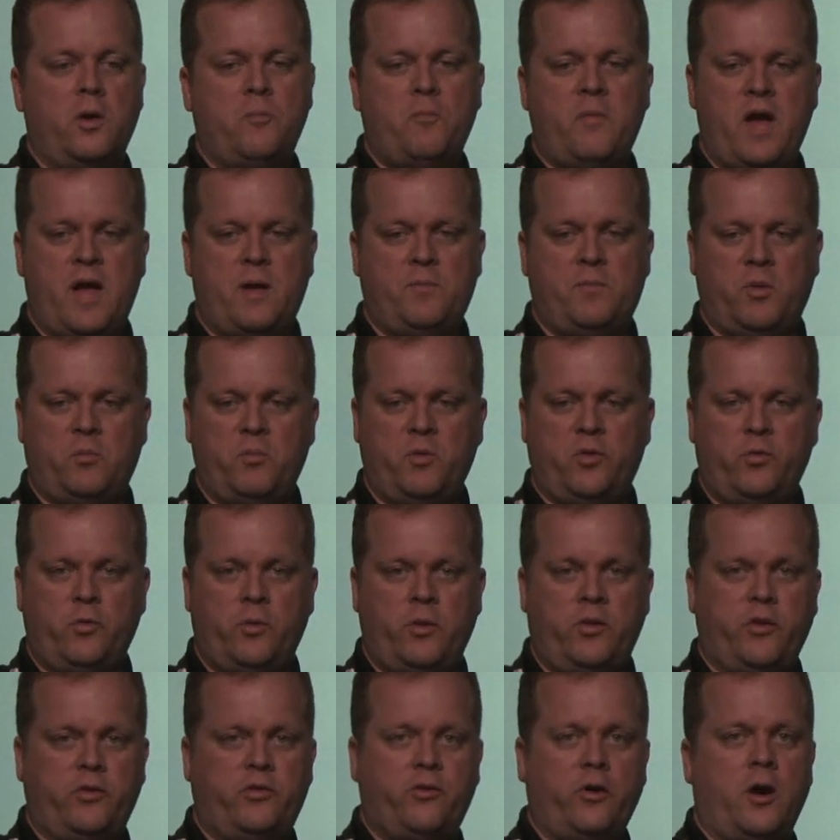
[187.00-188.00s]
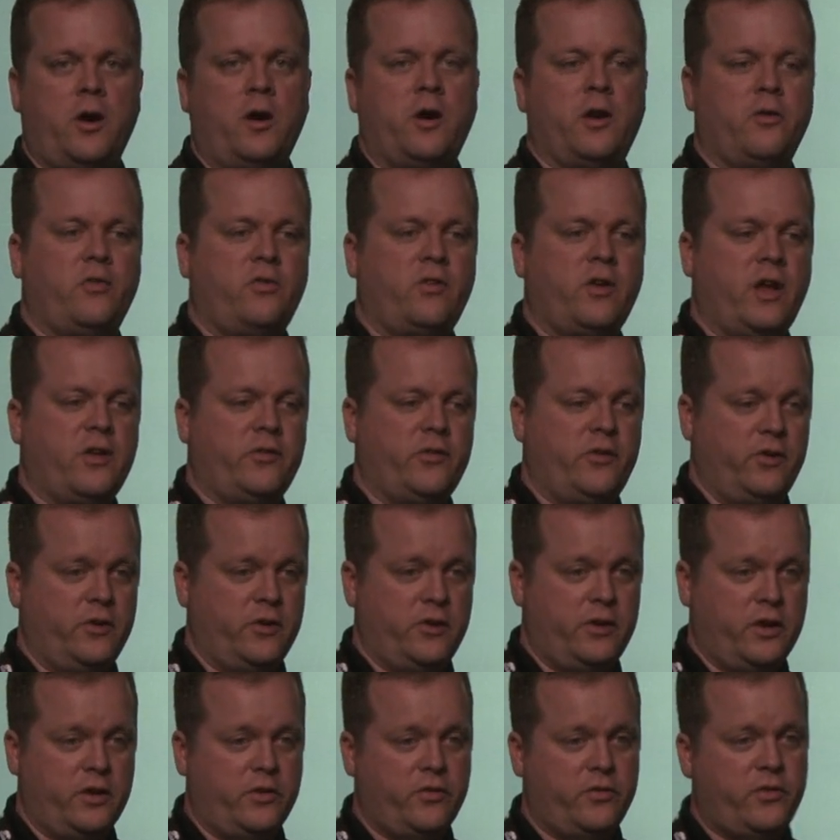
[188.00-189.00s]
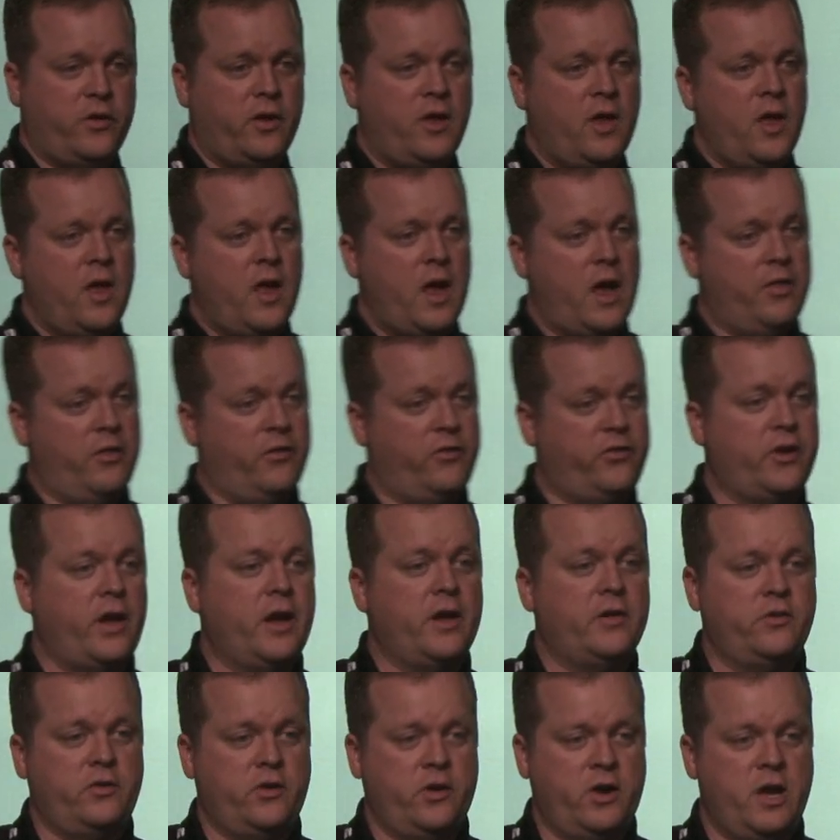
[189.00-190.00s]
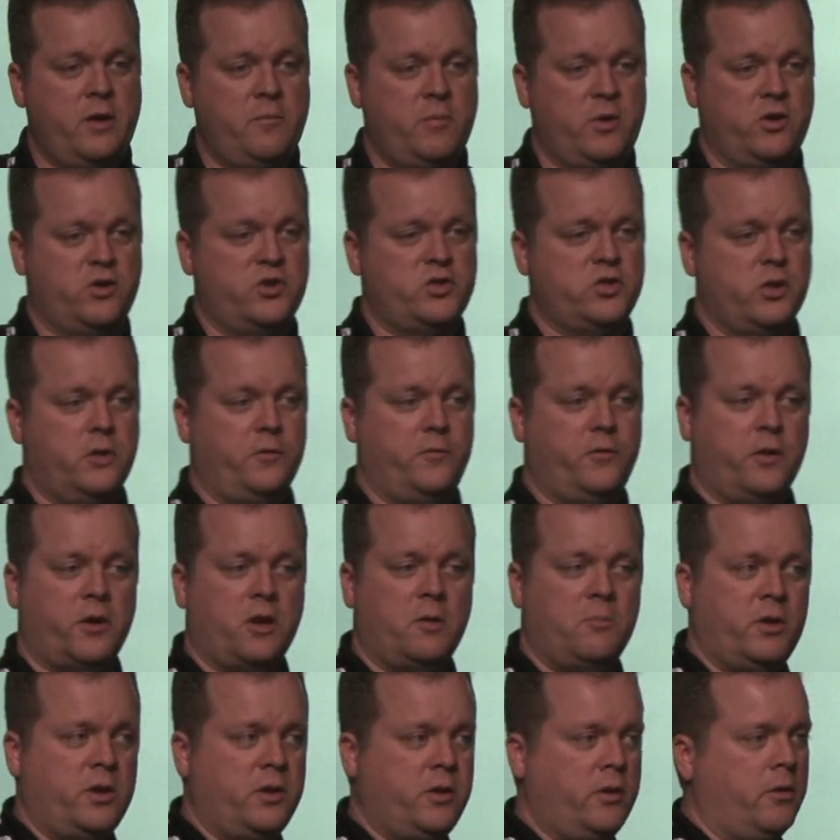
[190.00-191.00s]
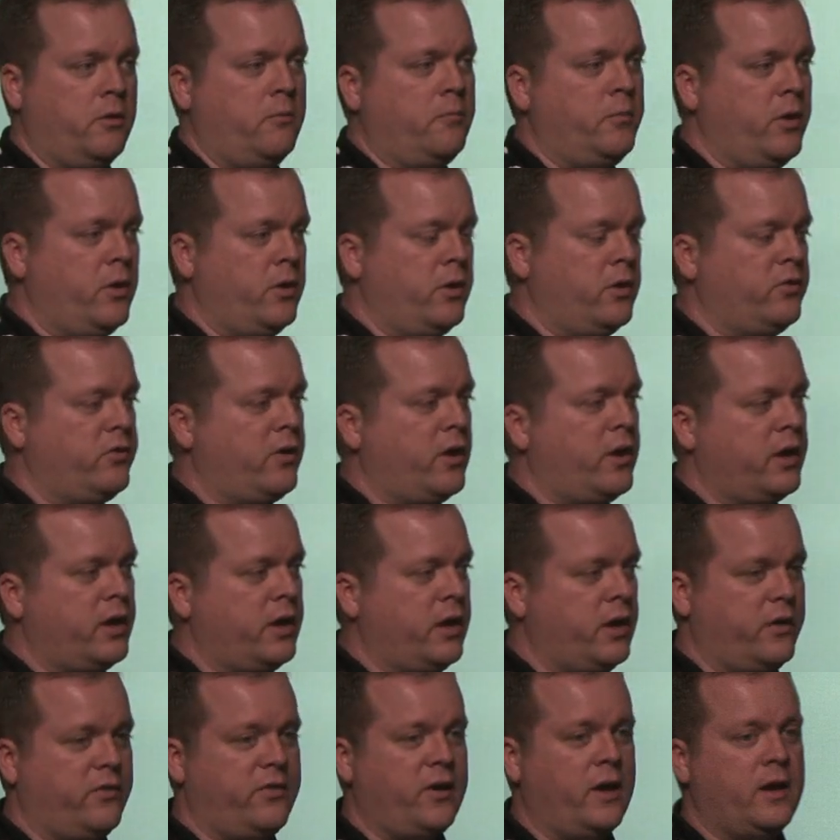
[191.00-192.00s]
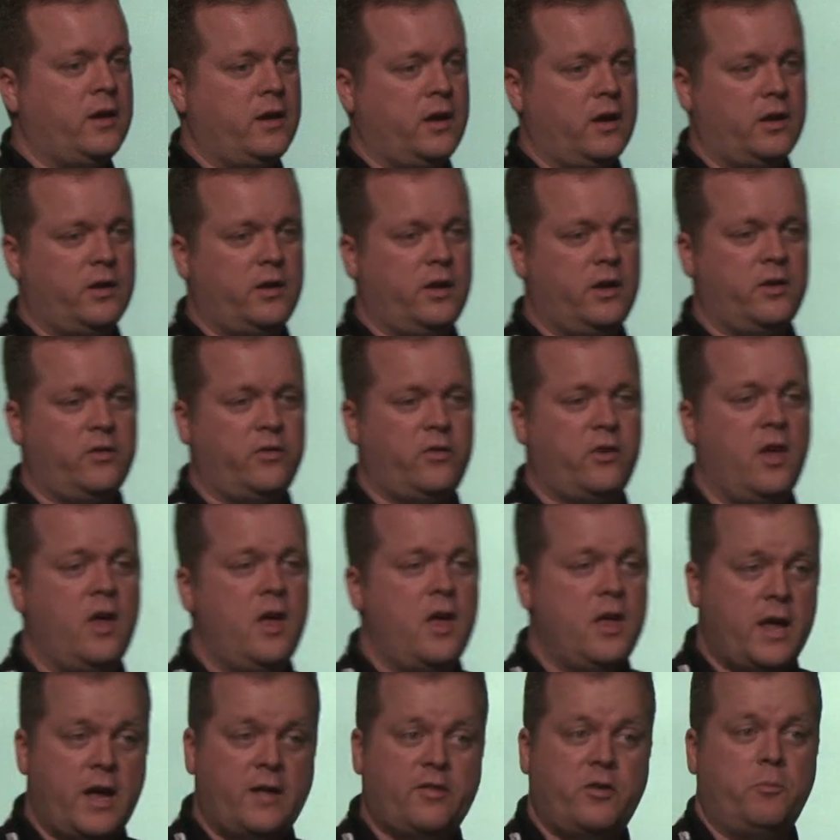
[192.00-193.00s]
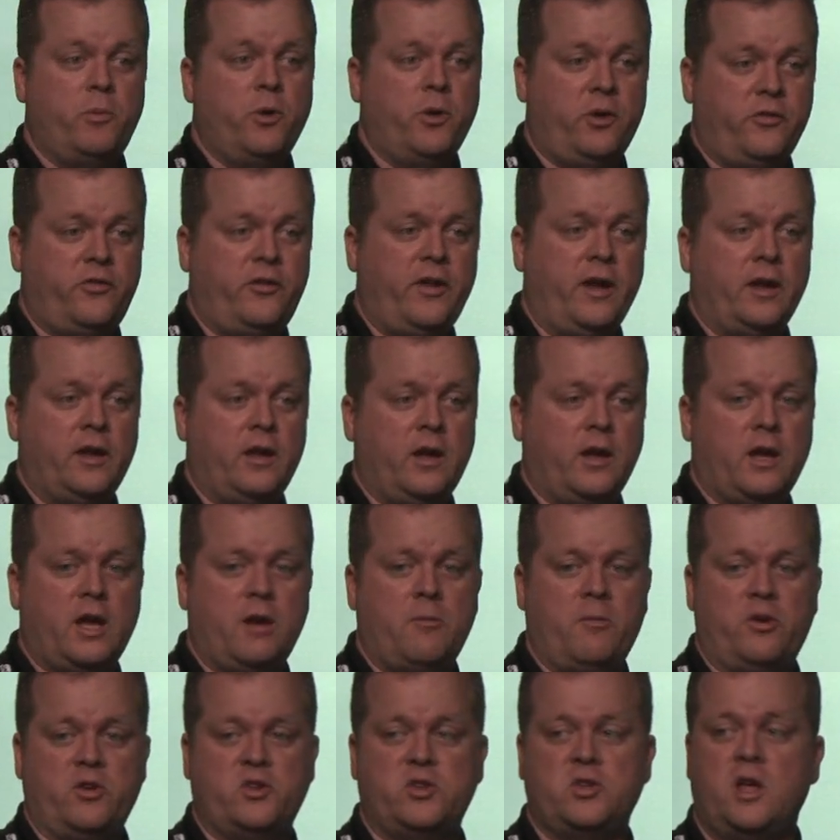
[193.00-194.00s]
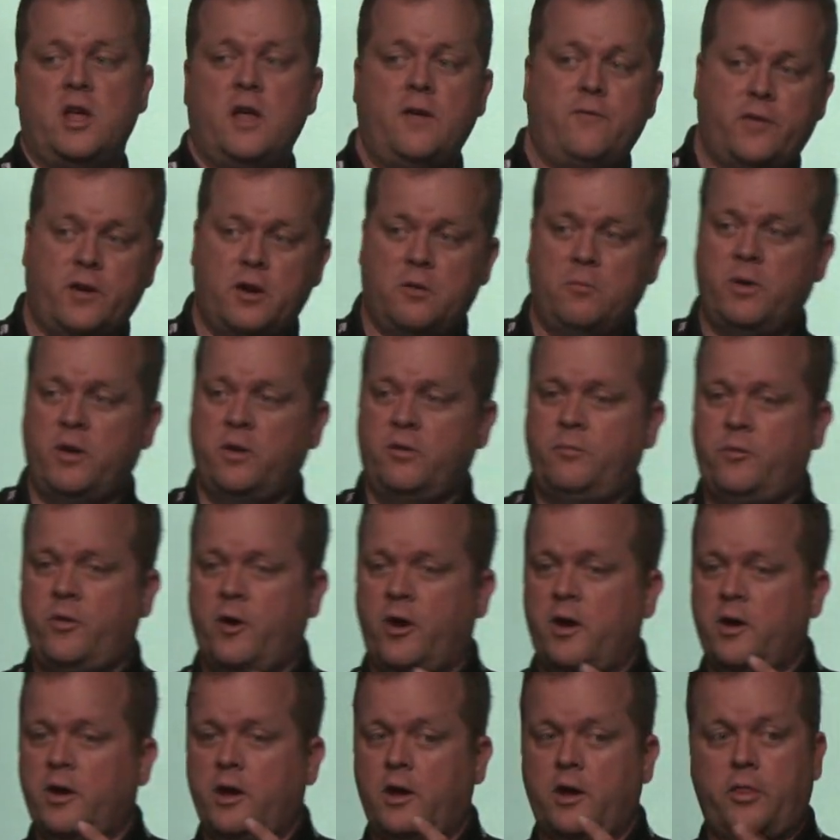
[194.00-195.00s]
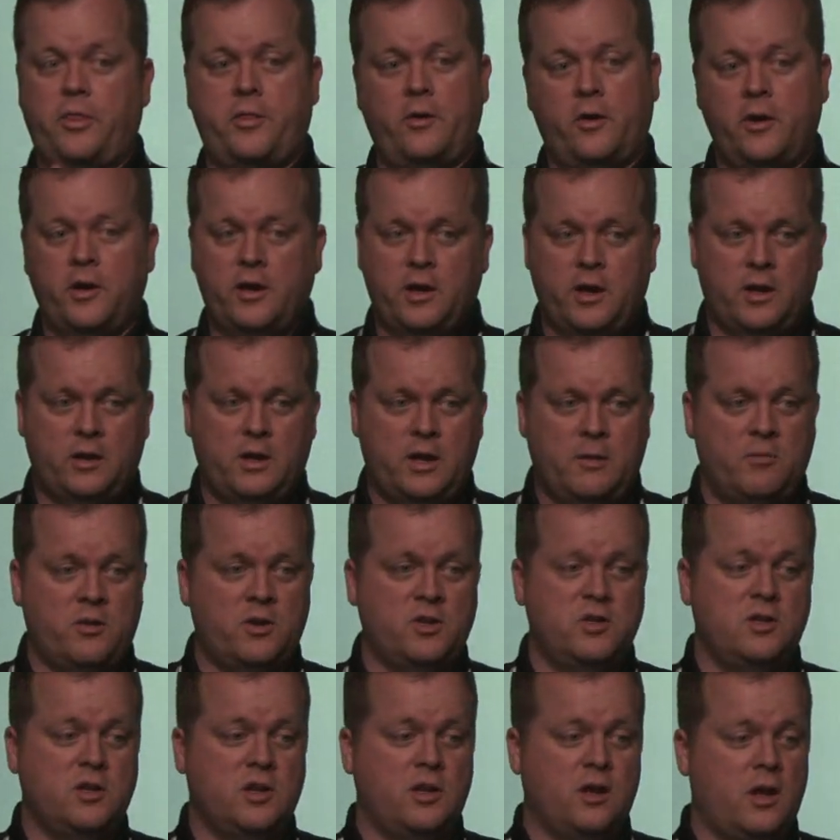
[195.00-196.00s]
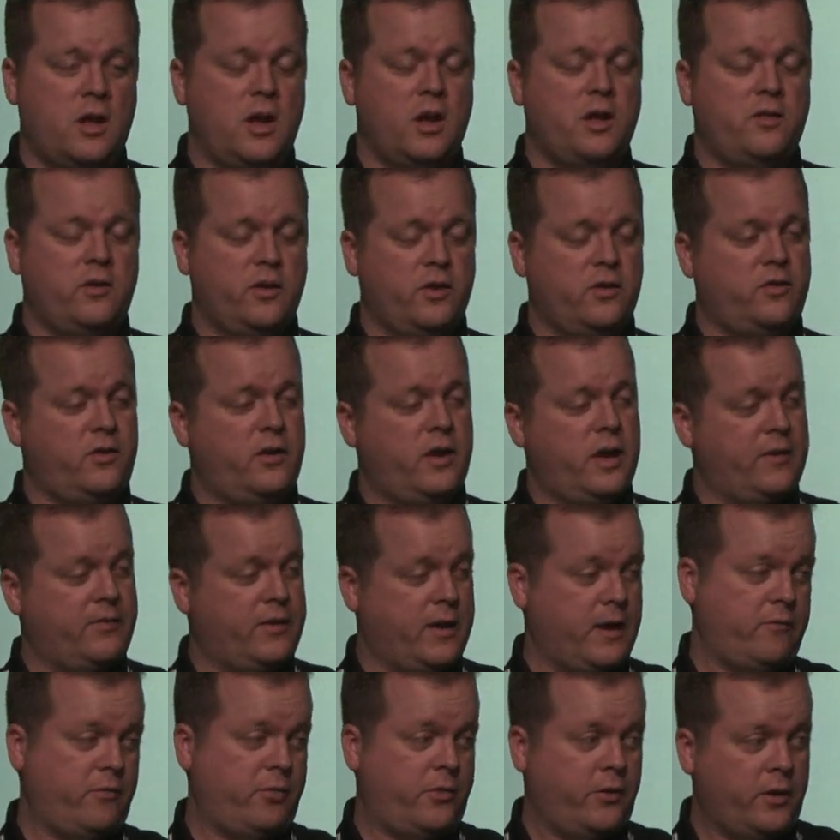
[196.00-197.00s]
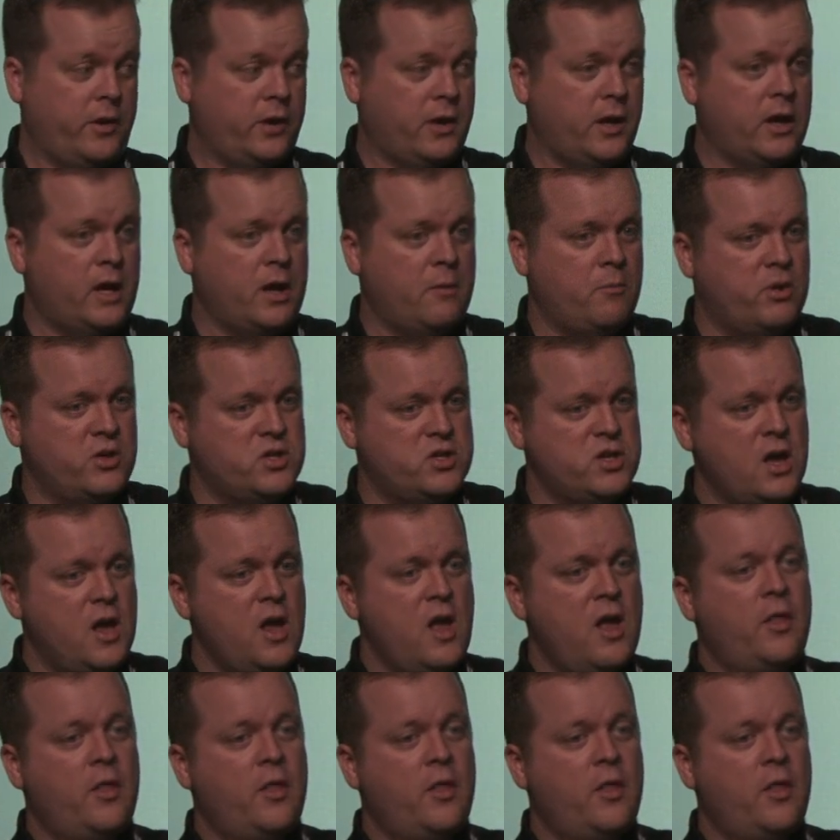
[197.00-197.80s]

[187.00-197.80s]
-one mapping between the target size of your disk and the size of your image. So if you're going to be deal, build, targeting a 10 gig disk, you have to build a 10 gig image. If you're going to be targeting a 30 gig image, uh, disk, you have to have a 30 gig image.